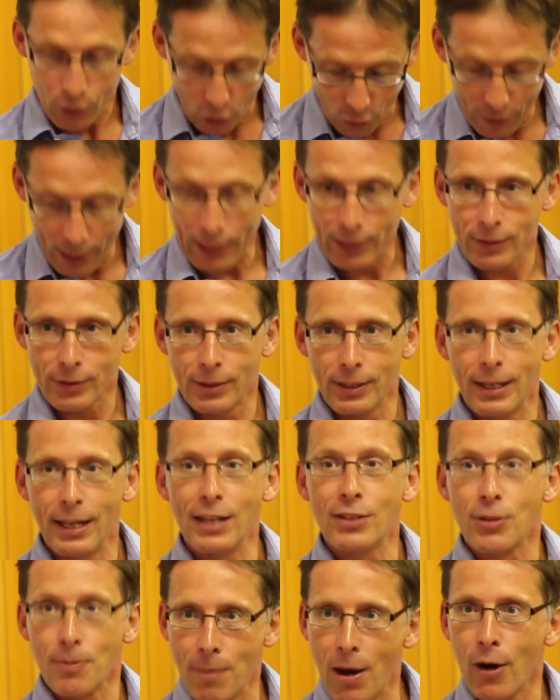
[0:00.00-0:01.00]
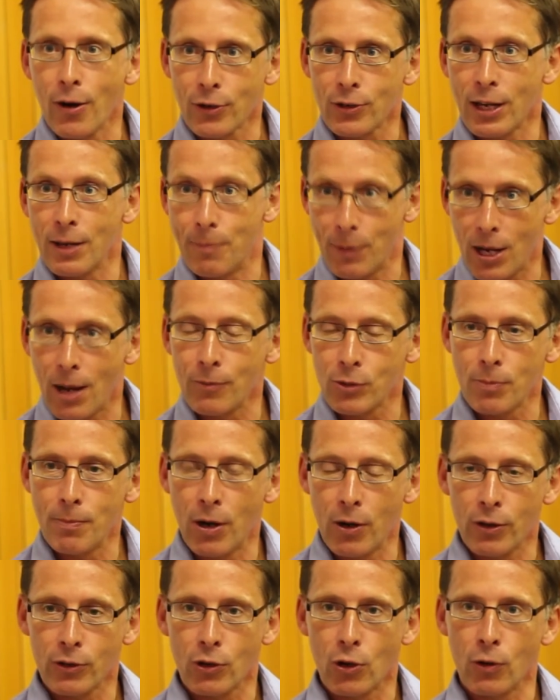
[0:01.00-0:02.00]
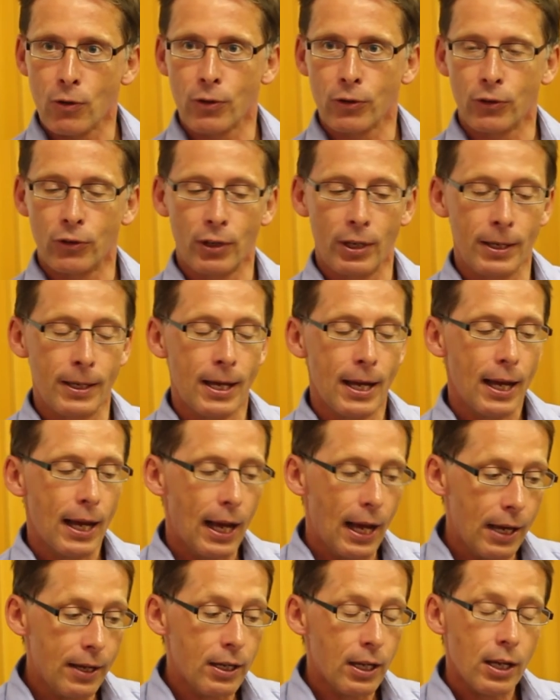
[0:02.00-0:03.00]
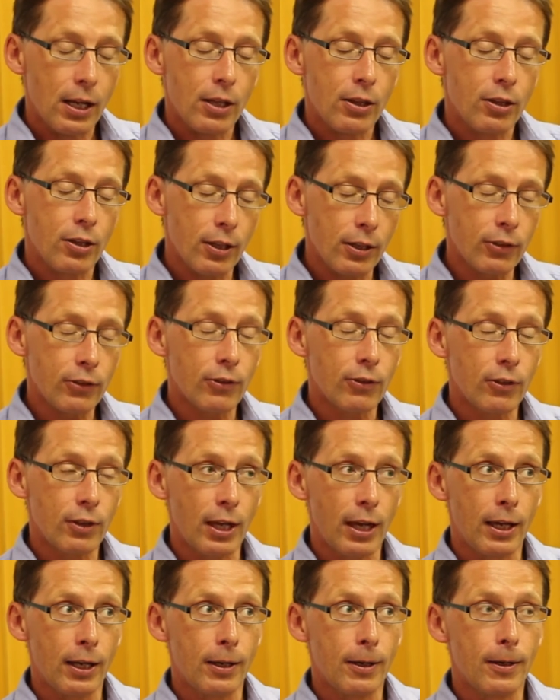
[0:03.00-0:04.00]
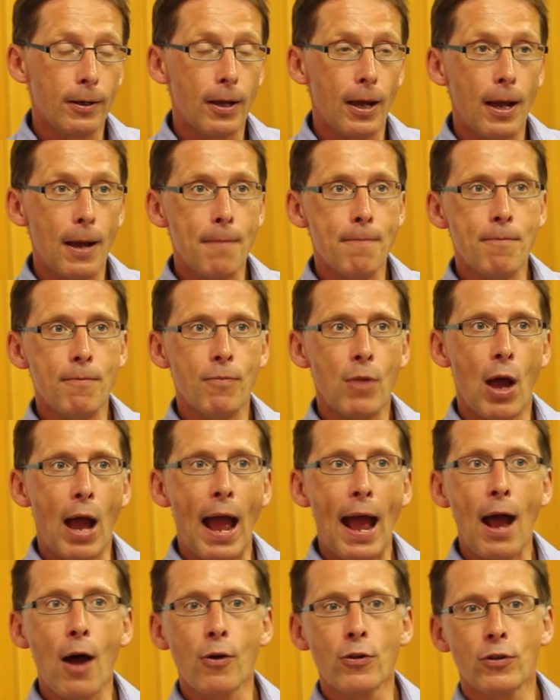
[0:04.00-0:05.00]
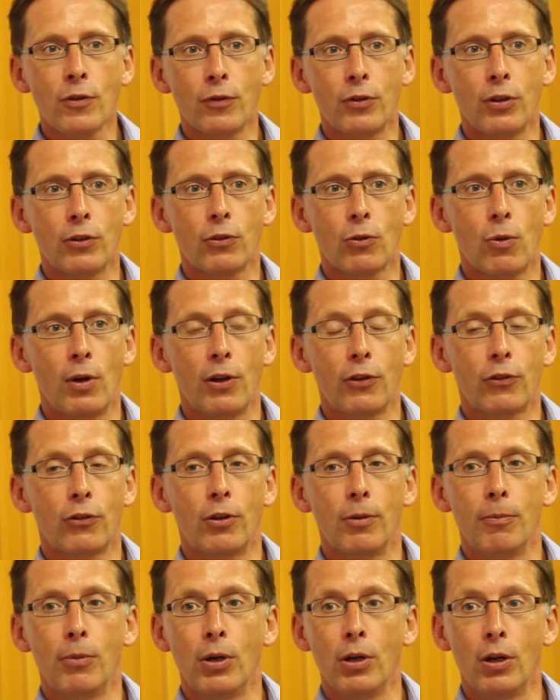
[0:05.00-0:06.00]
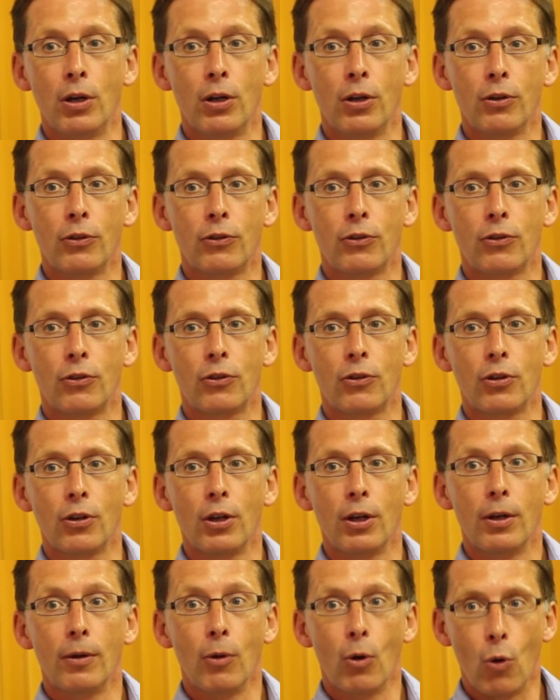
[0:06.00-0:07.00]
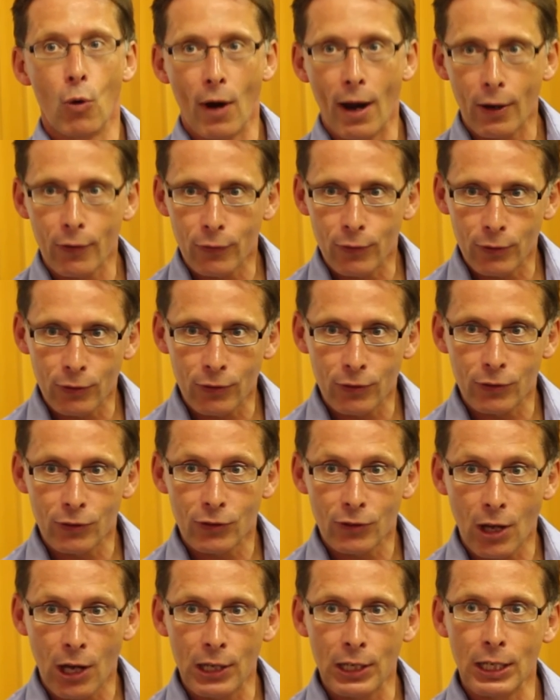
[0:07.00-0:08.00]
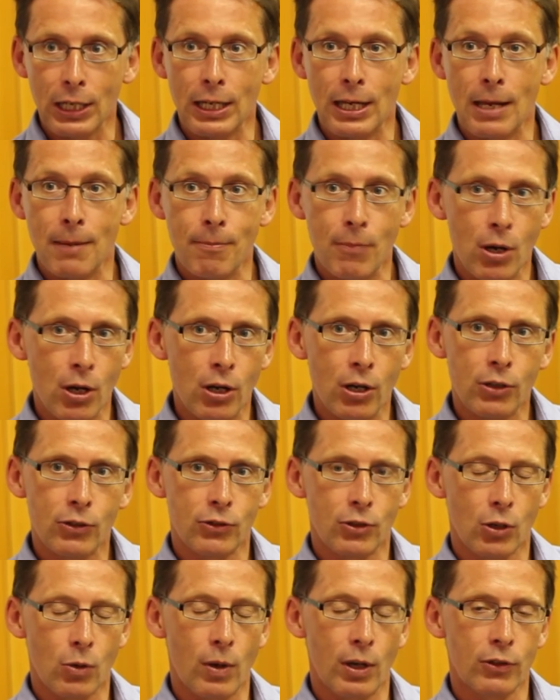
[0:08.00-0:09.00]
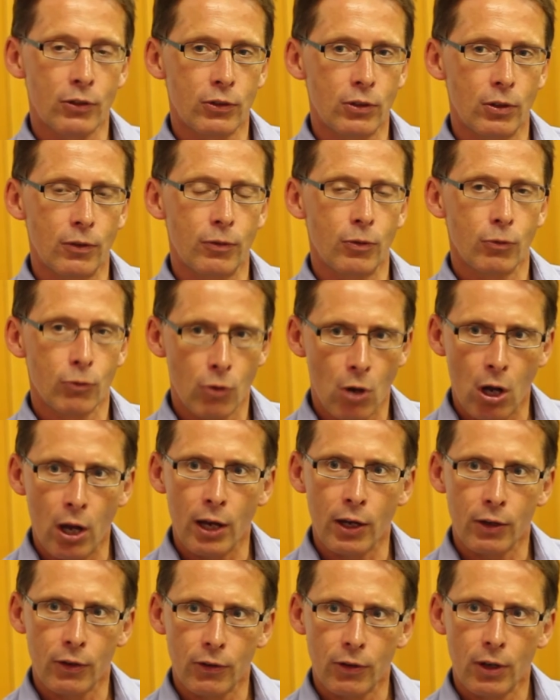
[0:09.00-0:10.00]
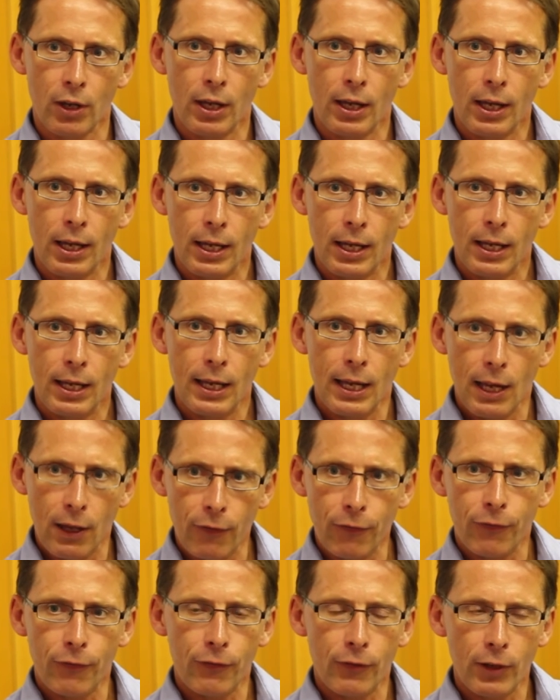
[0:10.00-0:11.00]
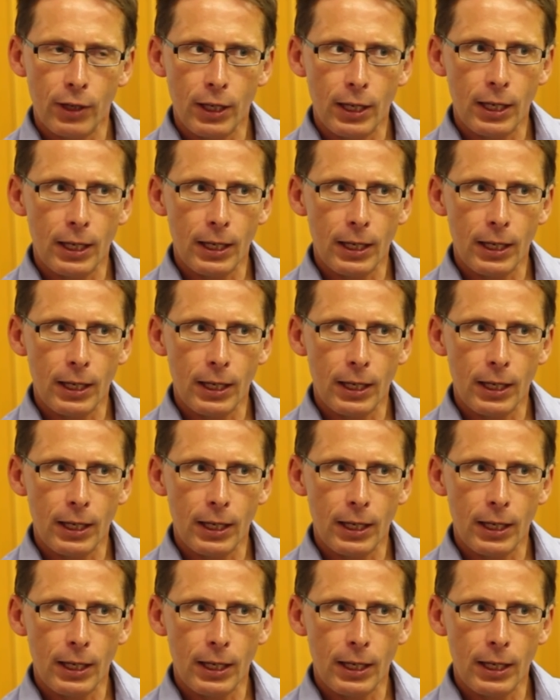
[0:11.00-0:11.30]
Correct. It becomes a meritocracy. And this then, out of this question emerged, or out of this study, emerged the question of, right, if